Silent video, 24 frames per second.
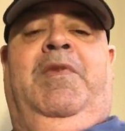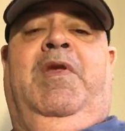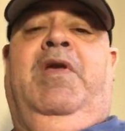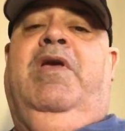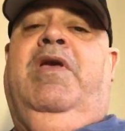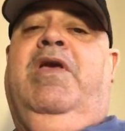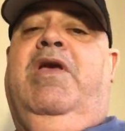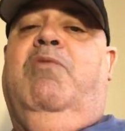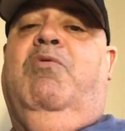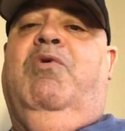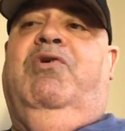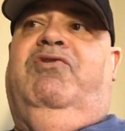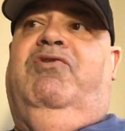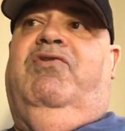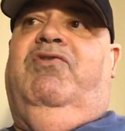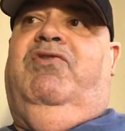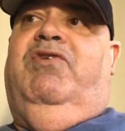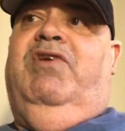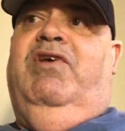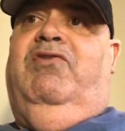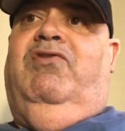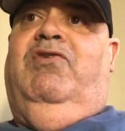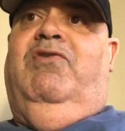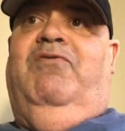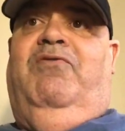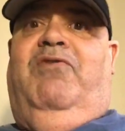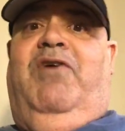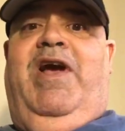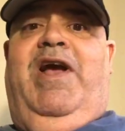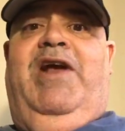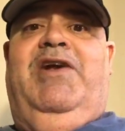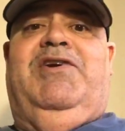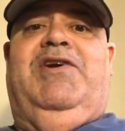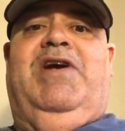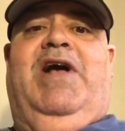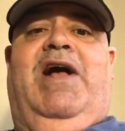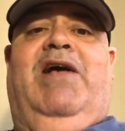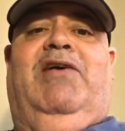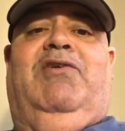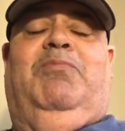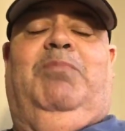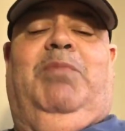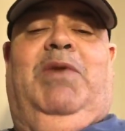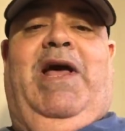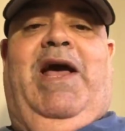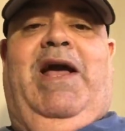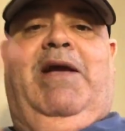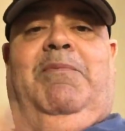He wants to disenfranchise
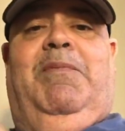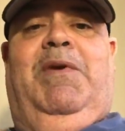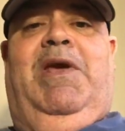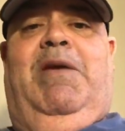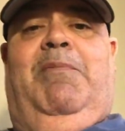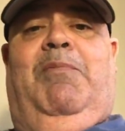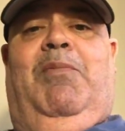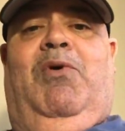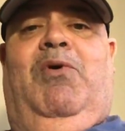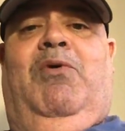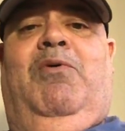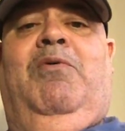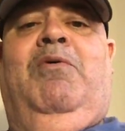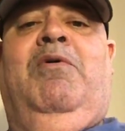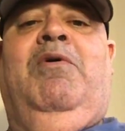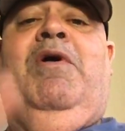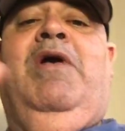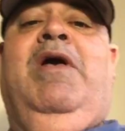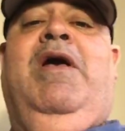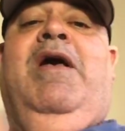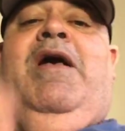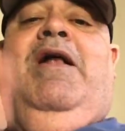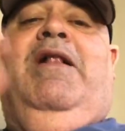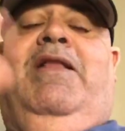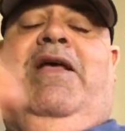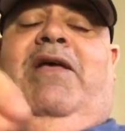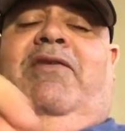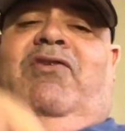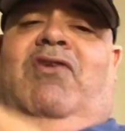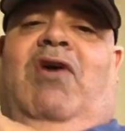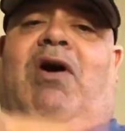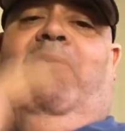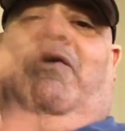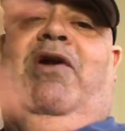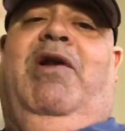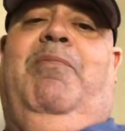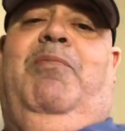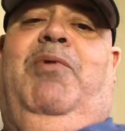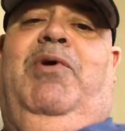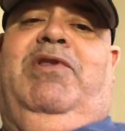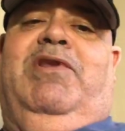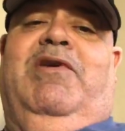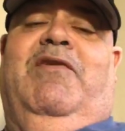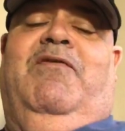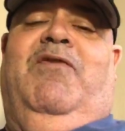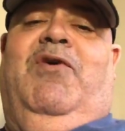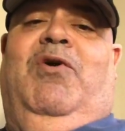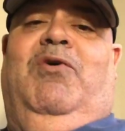black people that's already put
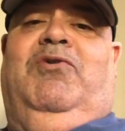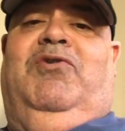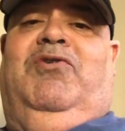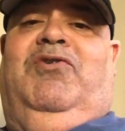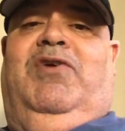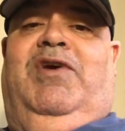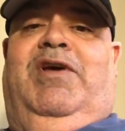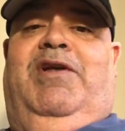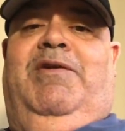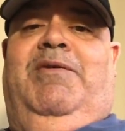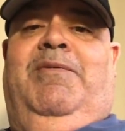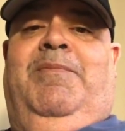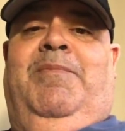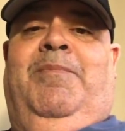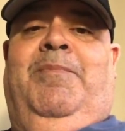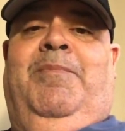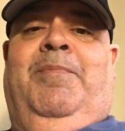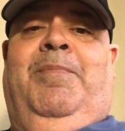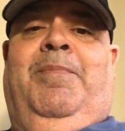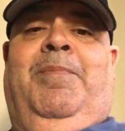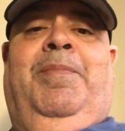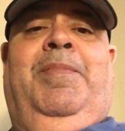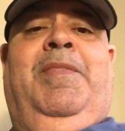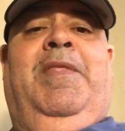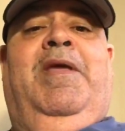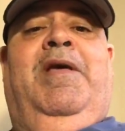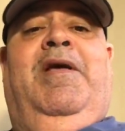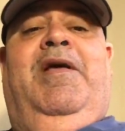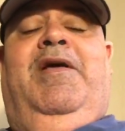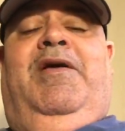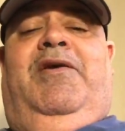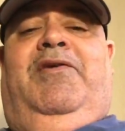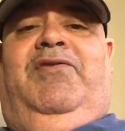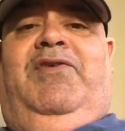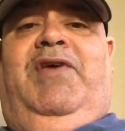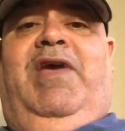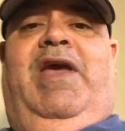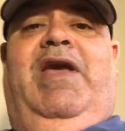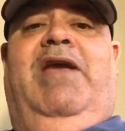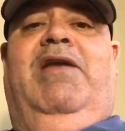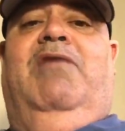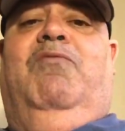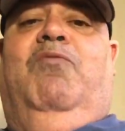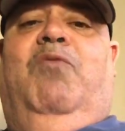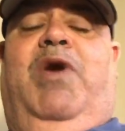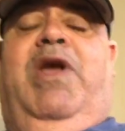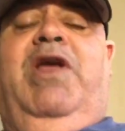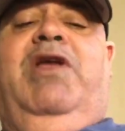their votes in,
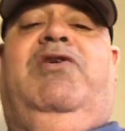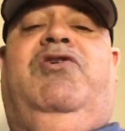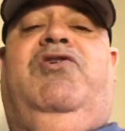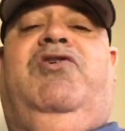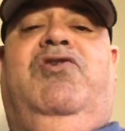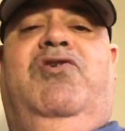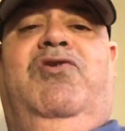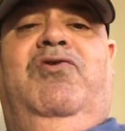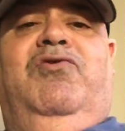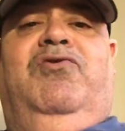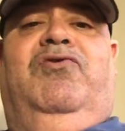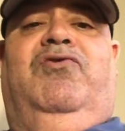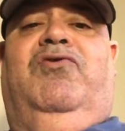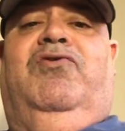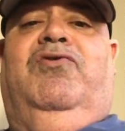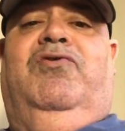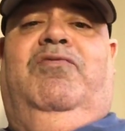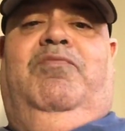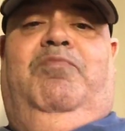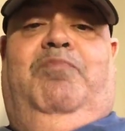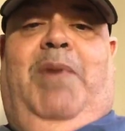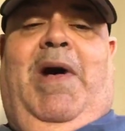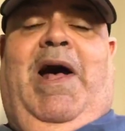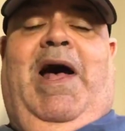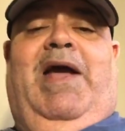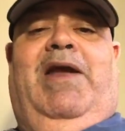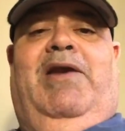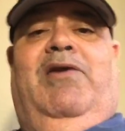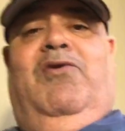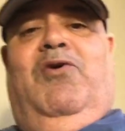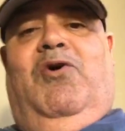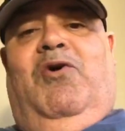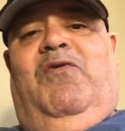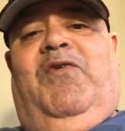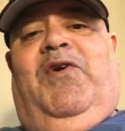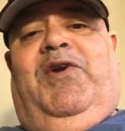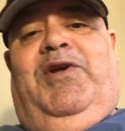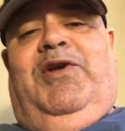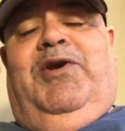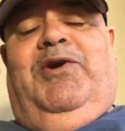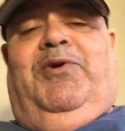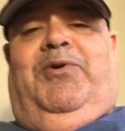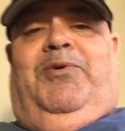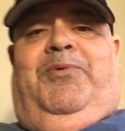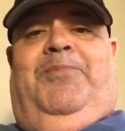saying, we choose Biden over you.